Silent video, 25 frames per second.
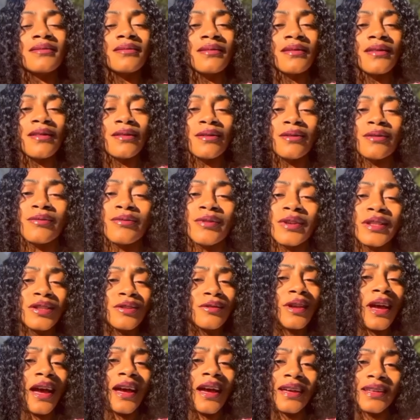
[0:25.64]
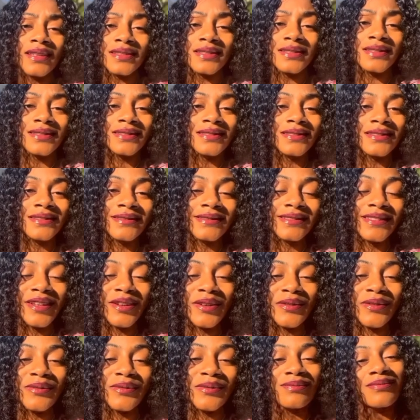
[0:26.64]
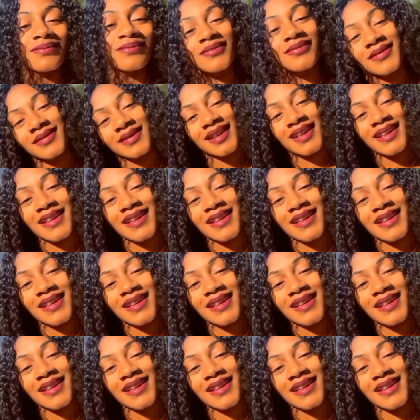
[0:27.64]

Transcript: what she has to say about